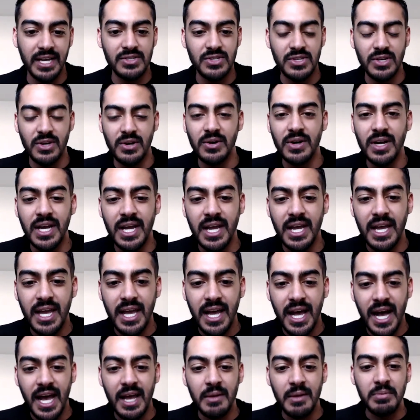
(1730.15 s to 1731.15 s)
So
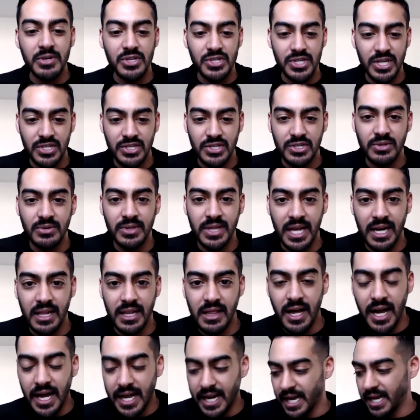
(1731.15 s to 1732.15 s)
I appreciate you doing that a lot.